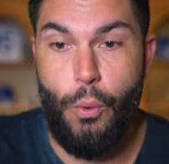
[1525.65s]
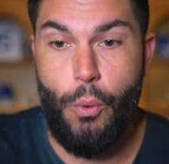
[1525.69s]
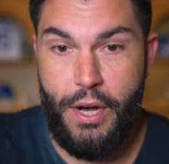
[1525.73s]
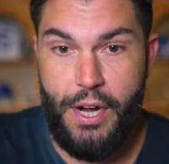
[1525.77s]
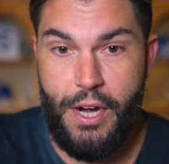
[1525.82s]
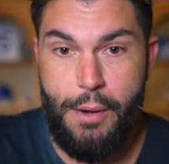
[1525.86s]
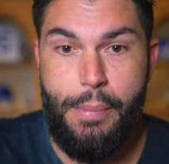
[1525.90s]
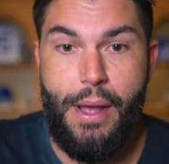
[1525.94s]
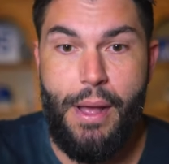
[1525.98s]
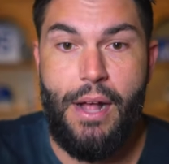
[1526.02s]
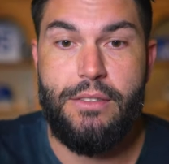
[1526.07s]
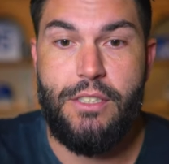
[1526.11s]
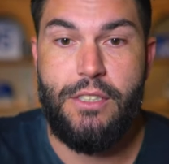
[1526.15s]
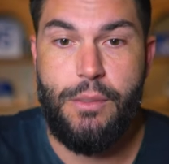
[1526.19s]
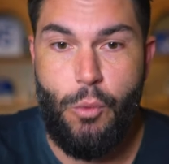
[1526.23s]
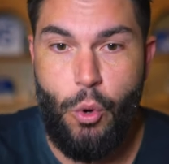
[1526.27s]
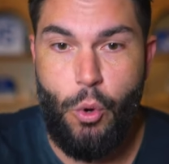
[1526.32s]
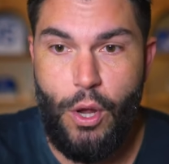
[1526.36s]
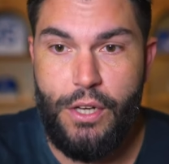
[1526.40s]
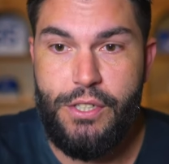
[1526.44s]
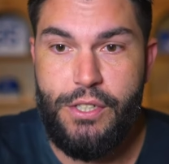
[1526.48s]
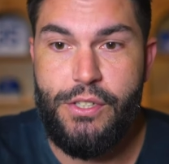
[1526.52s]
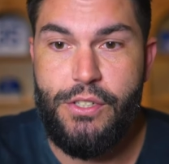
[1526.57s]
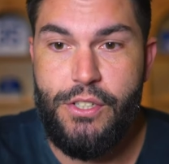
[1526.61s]
we're going to bounce some
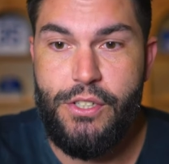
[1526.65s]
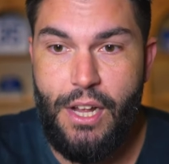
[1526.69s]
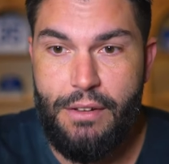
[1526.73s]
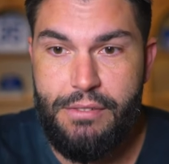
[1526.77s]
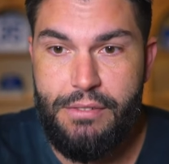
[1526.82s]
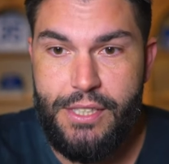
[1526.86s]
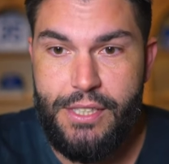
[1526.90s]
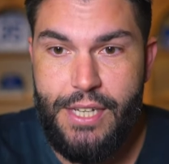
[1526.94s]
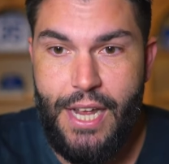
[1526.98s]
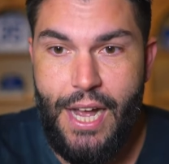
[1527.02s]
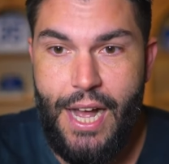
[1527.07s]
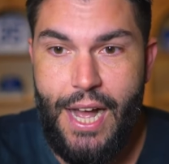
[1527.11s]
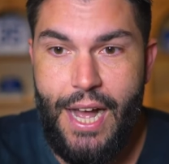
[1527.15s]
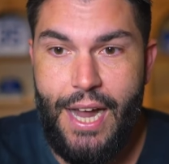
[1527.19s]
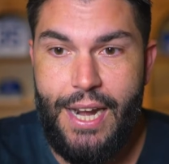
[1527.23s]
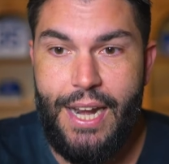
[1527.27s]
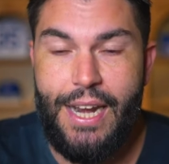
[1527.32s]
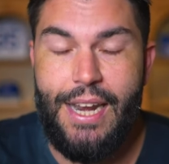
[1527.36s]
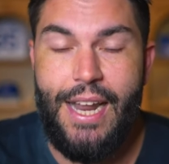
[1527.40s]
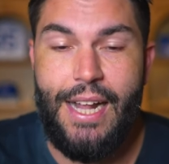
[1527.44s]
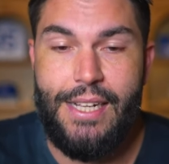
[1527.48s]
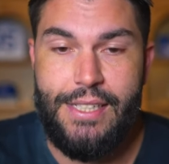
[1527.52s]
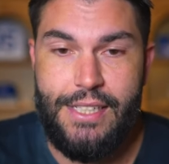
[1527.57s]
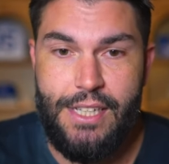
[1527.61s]
questions off Scott,
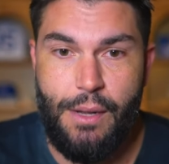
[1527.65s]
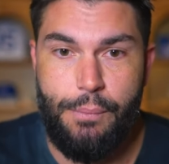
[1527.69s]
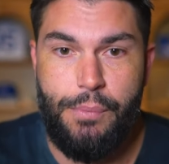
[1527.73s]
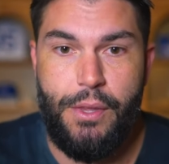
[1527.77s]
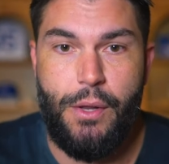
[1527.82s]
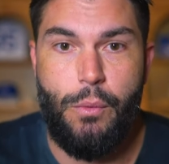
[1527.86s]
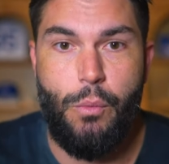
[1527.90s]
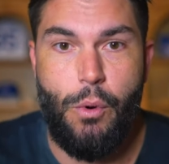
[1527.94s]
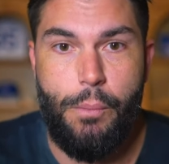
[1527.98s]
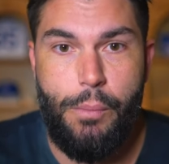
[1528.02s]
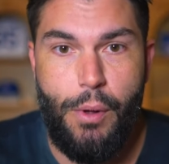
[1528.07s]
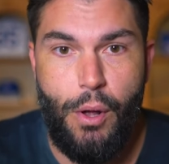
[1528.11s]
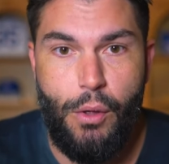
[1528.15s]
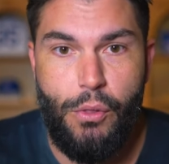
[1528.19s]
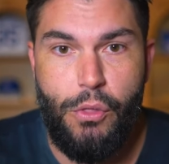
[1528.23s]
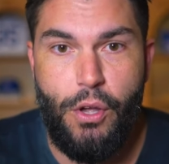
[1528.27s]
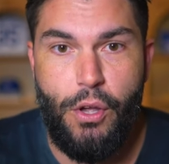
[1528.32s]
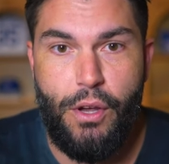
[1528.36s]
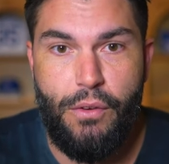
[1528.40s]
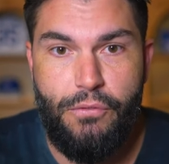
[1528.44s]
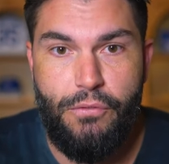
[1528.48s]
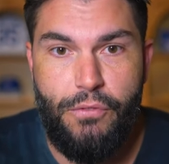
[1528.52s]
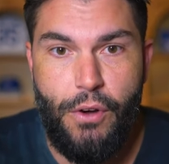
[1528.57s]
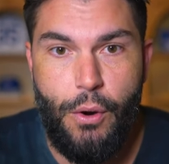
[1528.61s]
and that's something we're both
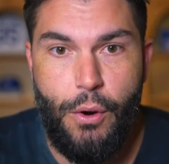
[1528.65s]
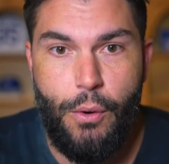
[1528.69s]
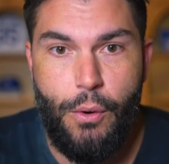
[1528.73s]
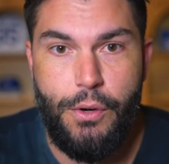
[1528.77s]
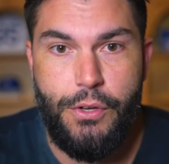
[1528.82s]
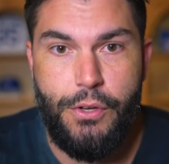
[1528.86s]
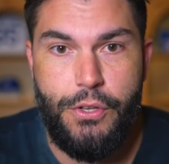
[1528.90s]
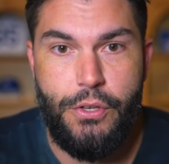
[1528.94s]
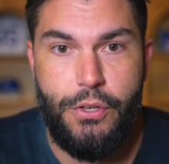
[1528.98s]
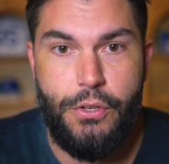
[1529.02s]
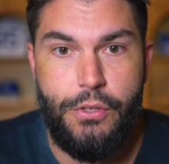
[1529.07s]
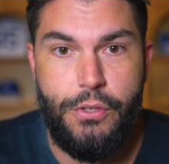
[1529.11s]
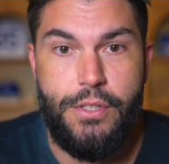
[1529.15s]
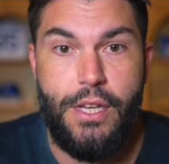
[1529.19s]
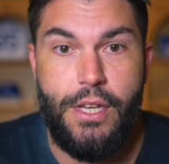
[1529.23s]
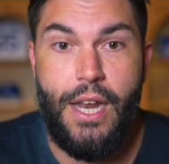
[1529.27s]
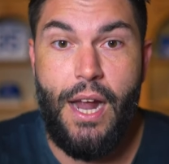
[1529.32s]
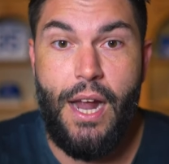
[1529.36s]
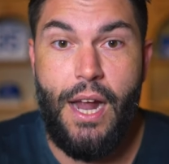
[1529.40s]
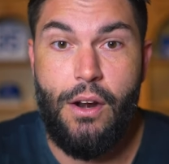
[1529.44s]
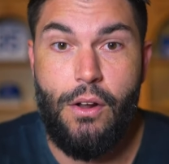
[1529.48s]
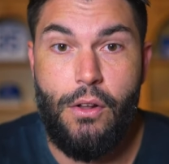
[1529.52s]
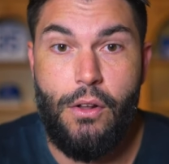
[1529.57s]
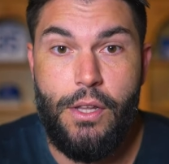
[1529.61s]
looking forward to, to
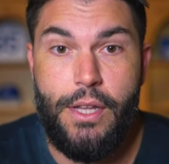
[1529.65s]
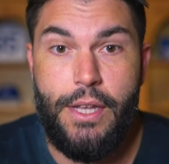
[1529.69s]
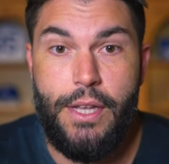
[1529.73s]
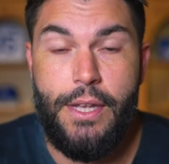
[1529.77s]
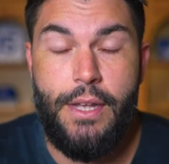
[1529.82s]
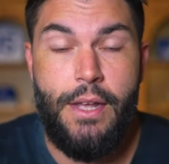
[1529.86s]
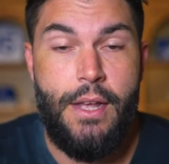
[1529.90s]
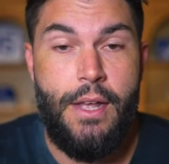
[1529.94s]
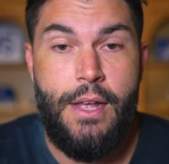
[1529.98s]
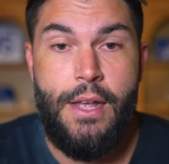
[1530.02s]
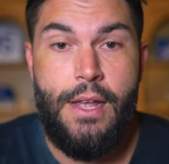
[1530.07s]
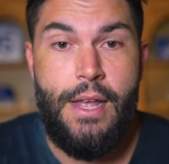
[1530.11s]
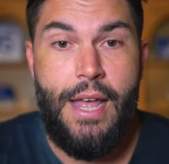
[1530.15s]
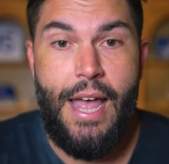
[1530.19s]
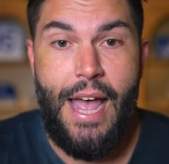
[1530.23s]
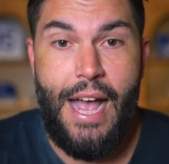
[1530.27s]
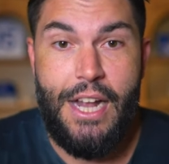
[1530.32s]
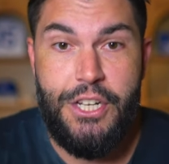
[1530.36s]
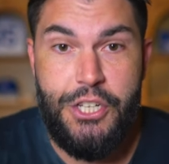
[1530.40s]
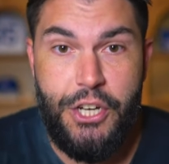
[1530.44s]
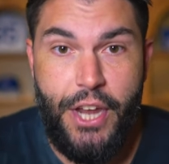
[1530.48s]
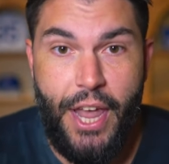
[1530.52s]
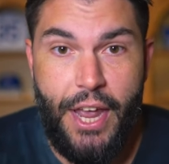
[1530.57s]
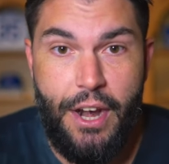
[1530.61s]
not only
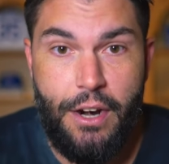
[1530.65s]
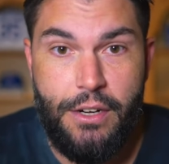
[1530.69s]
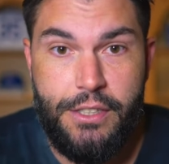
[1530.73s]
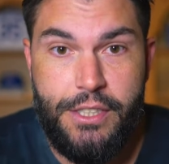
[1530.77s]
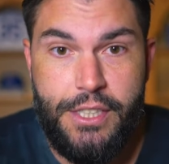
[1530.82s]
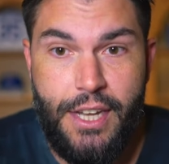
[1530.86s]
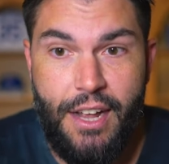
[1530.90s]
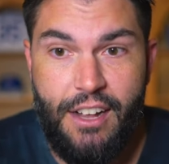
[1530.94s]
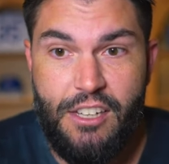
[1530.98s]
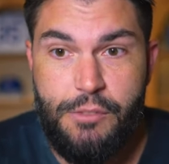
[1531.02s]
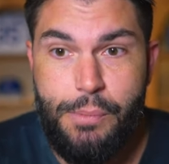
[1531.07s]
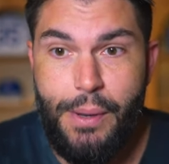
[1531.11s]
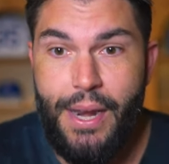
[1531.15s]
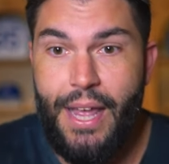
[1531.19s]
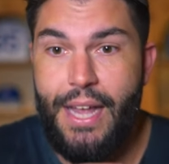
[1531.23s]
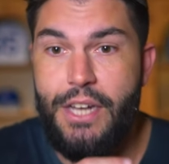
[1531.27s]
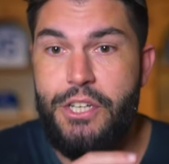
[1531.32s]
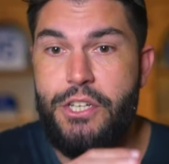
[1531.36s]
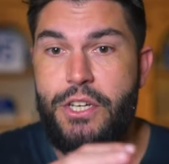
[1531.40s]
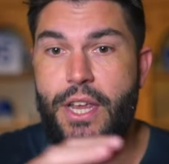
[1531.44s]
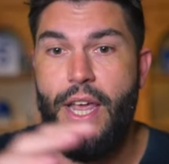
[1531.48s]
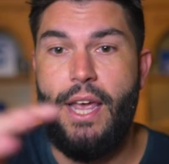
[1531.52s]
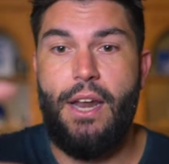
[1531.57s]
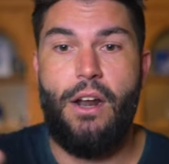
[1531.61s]
educate ourselves, but
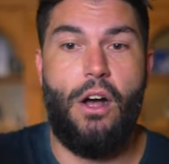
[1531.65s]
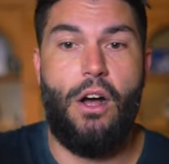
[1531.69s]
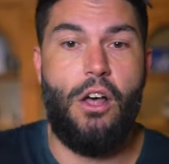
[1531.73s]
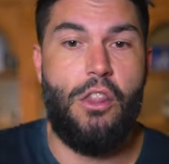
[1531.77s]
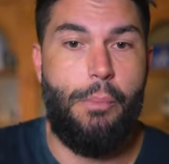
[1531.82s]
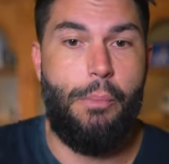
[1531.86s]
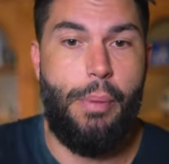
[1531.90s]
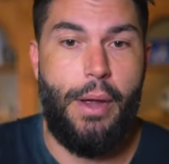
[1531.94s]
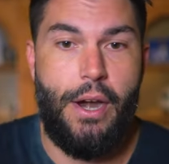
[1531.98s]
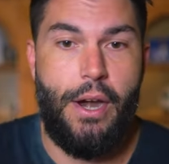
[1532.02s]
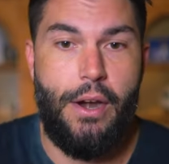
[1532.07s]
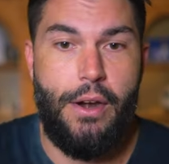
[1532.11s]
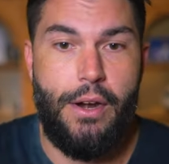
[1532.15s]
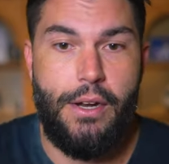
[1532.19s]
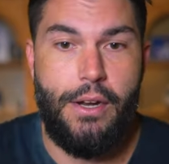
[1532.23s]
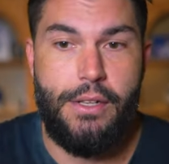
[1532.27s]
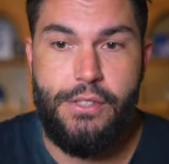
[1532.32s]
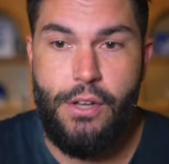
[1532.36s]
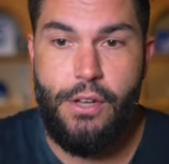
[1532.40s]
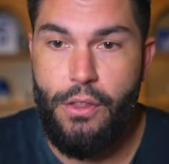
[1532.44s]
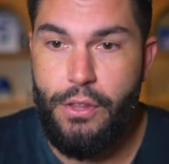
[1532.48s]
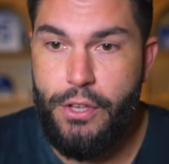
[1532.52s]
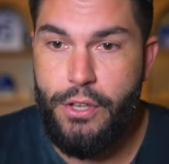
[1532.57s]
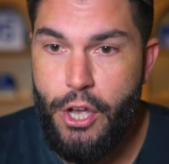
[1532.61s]
educate all the parents,
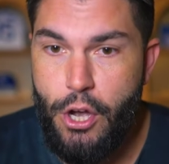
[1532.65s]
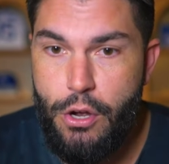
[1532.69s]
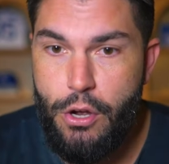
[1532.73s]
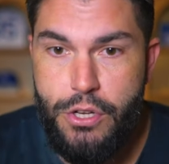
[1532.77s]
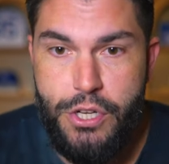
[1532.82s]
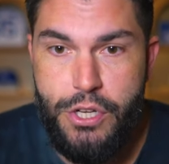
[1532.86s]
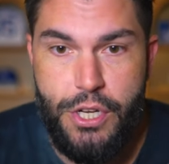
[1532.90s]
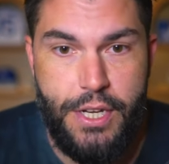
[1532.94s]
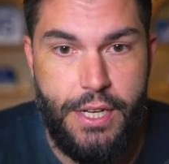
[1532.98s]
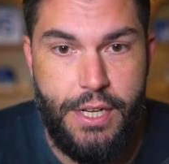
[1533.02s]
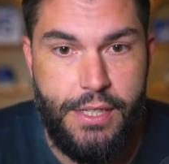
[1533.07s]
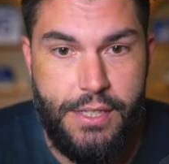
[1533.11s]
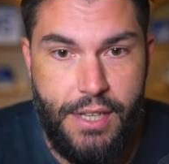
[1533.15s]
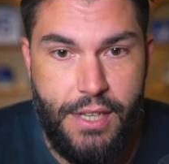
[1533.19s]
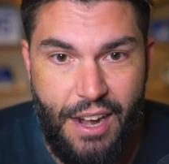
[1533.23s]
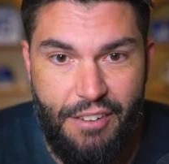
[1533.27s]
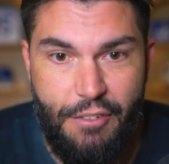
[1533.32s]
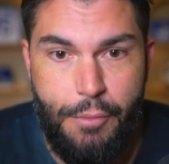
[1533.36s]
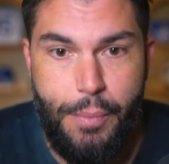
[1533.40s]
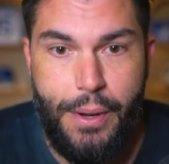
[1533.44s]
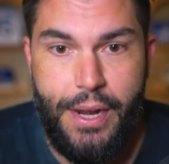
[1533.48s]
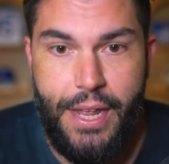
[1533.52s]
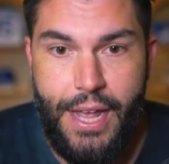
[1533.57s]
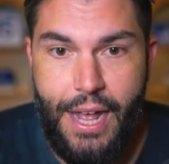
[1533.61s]
all the coaches, and
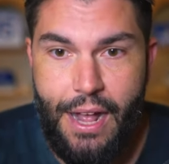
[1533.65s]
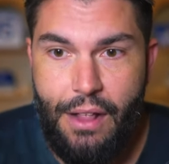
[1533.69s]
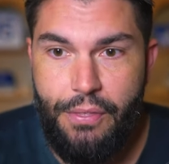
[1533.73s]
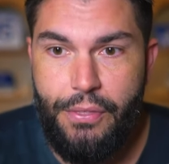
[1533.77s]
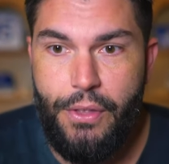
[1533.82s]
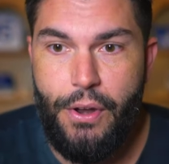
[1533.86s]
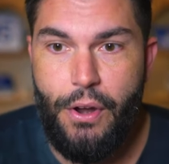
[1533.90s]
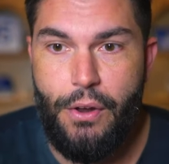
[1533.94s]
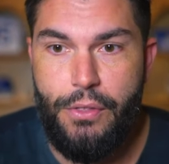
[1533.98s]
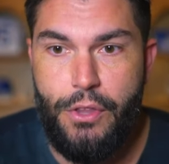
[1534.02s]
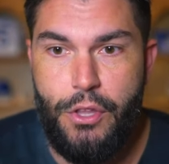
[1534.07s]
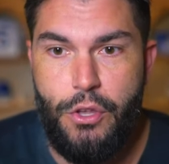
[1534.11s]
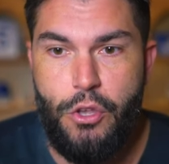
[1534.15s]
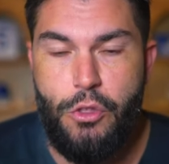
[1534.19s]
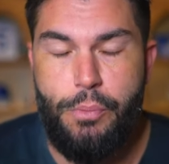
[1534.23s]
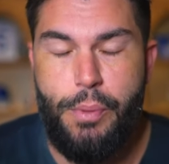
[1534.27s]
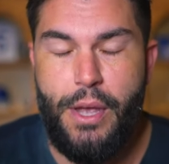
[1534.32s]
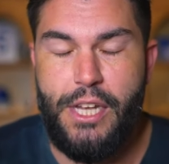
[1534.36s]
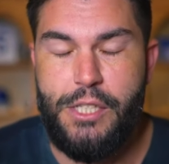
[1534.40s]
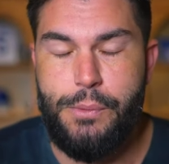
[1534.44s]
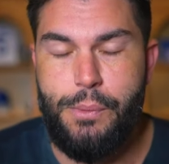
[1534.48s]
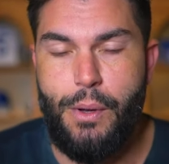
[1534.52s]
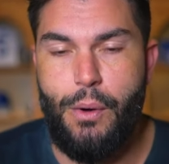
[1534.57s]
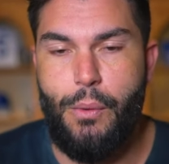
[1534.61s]
everybody out there in the youth
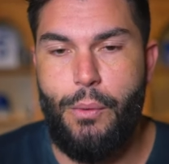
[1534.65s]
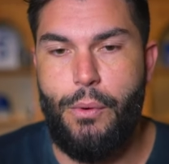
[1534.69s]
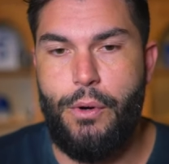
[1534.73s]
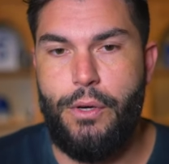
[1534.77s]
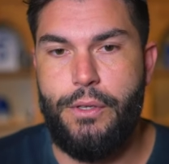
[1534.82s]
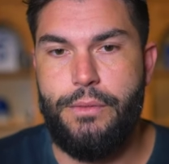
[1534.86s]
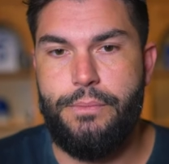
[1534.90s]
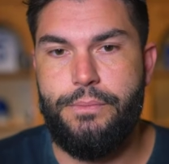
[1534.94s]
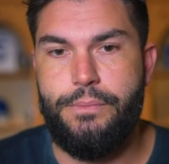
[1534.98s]
baseball world.